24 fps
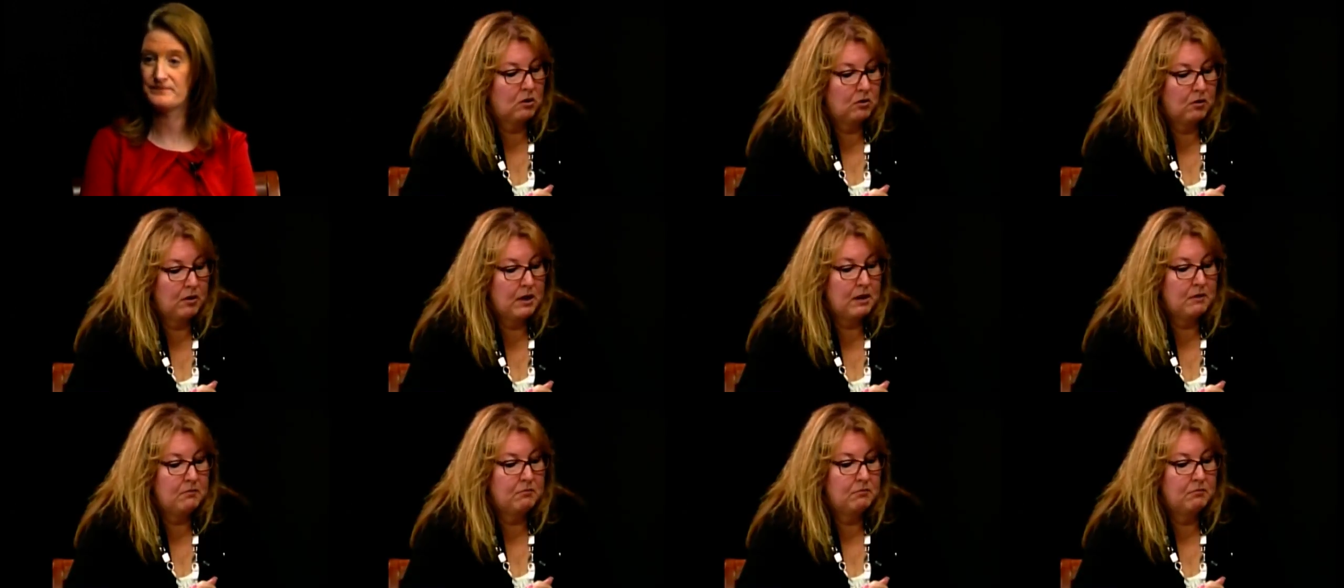All
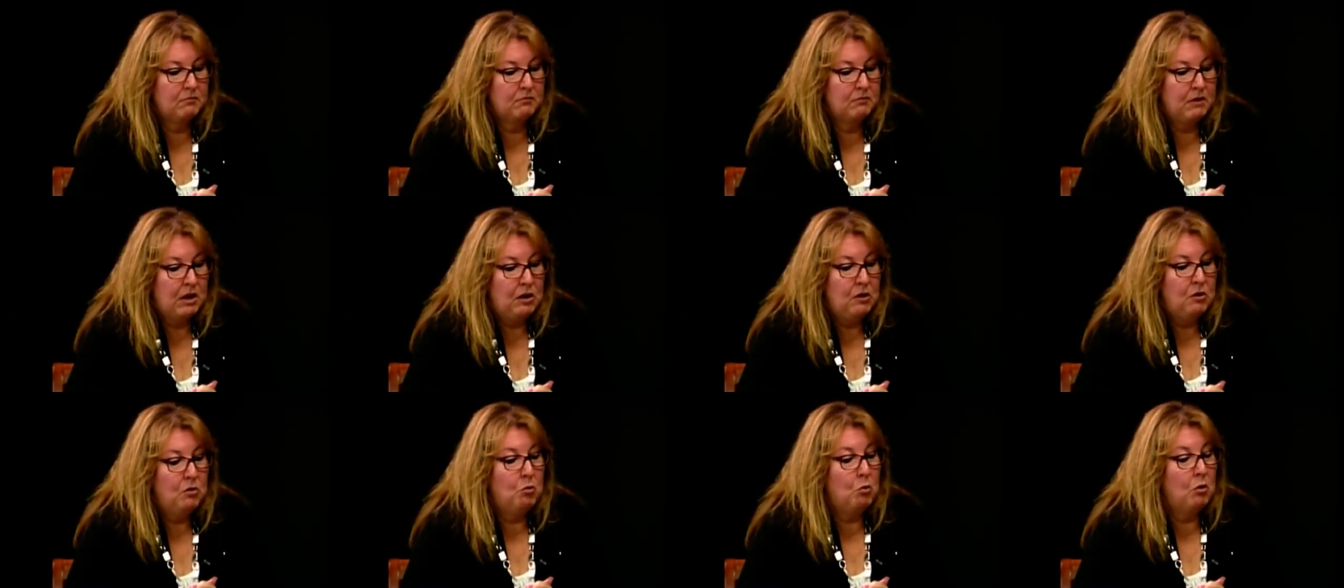right.
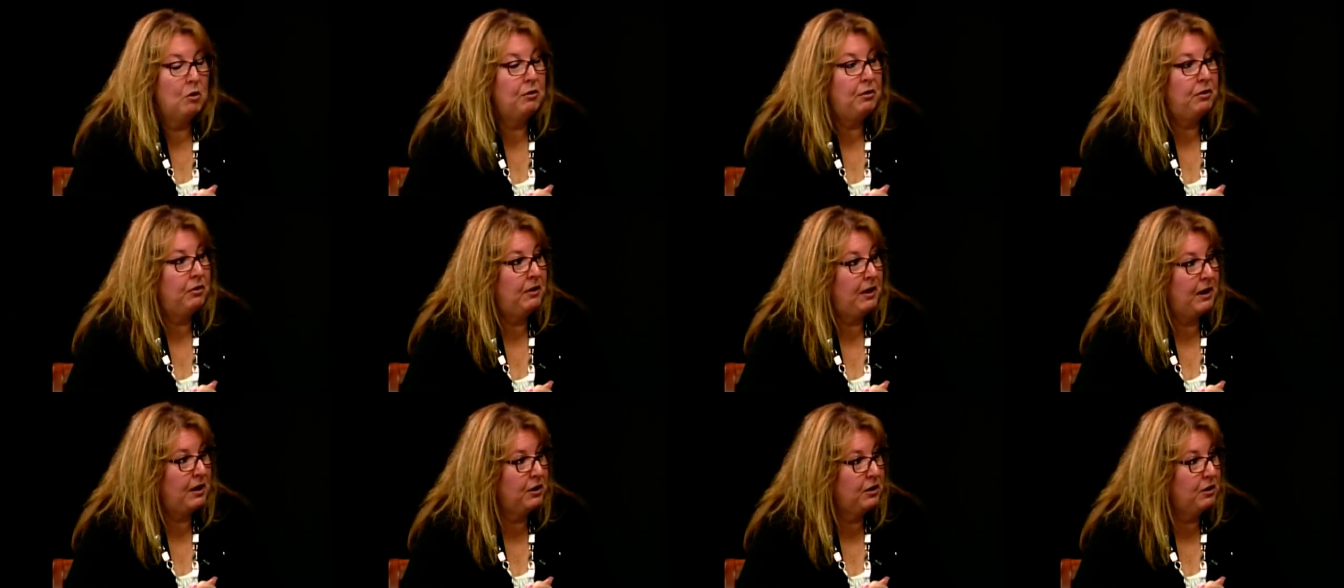Well,
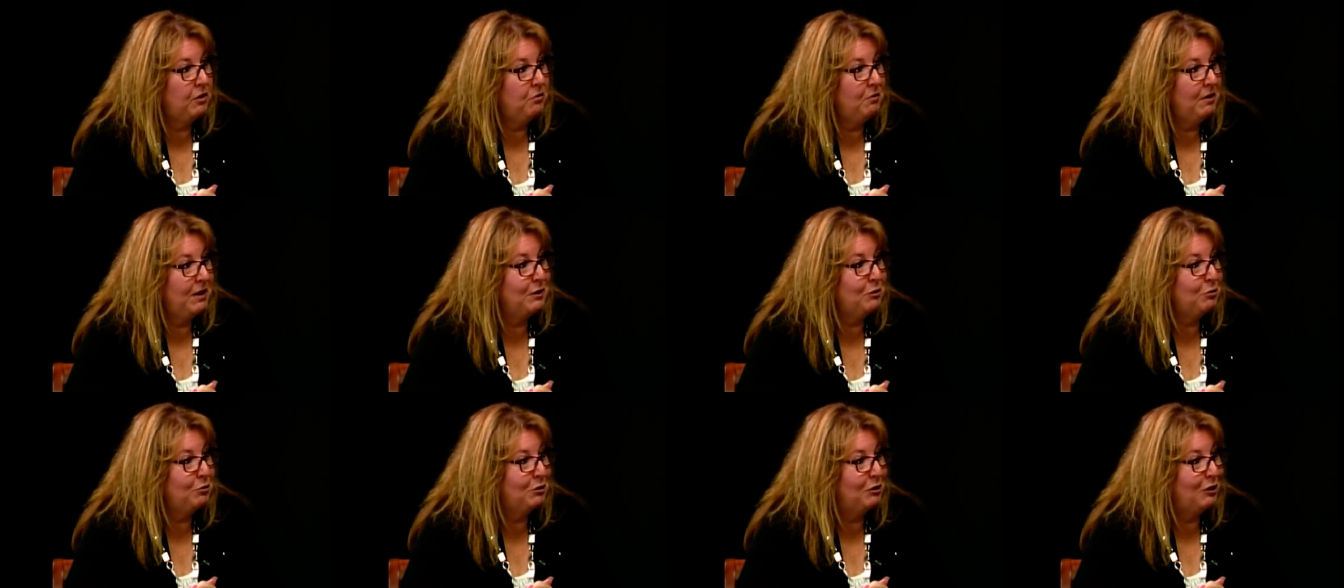thank you,
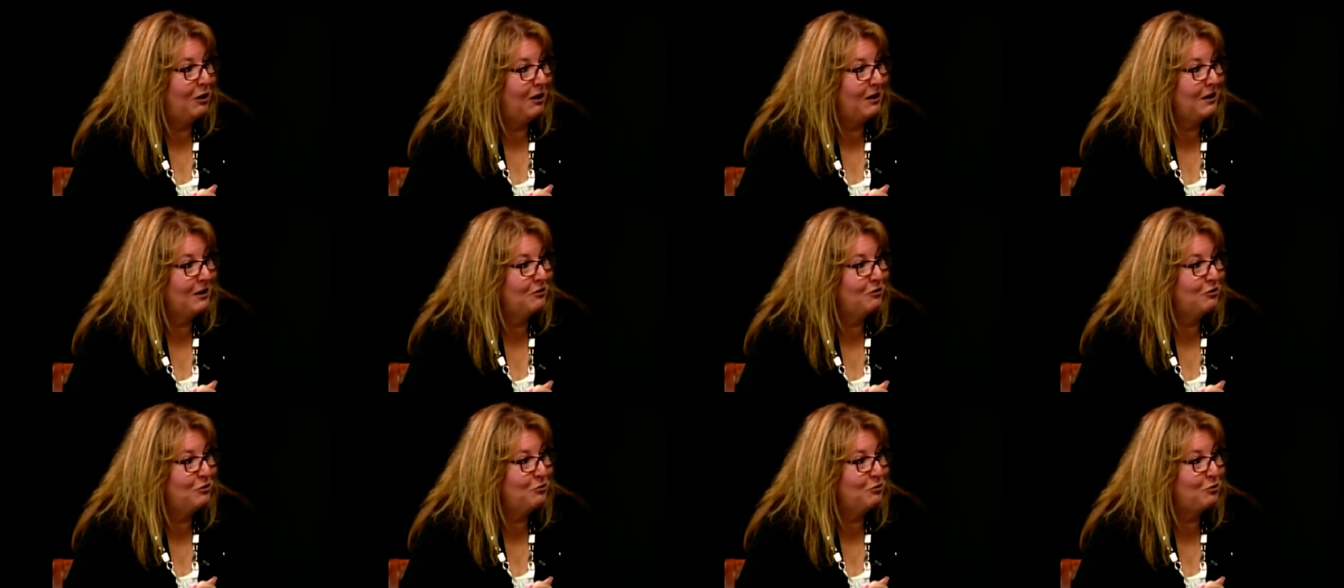and good
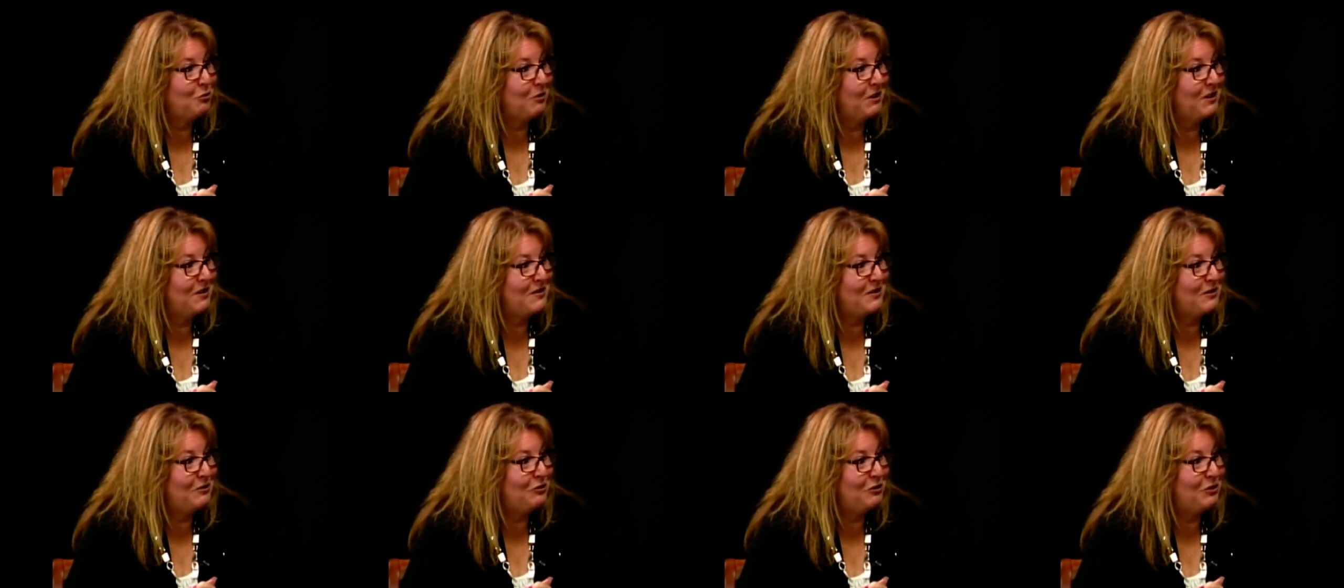luck as you thank
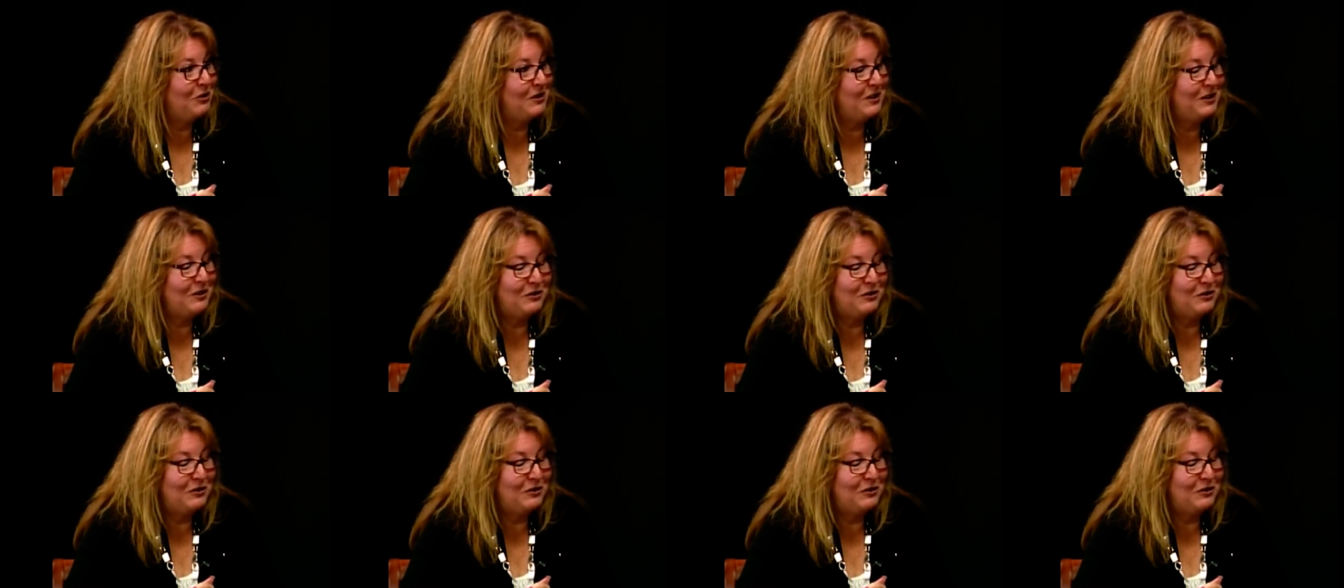transition you.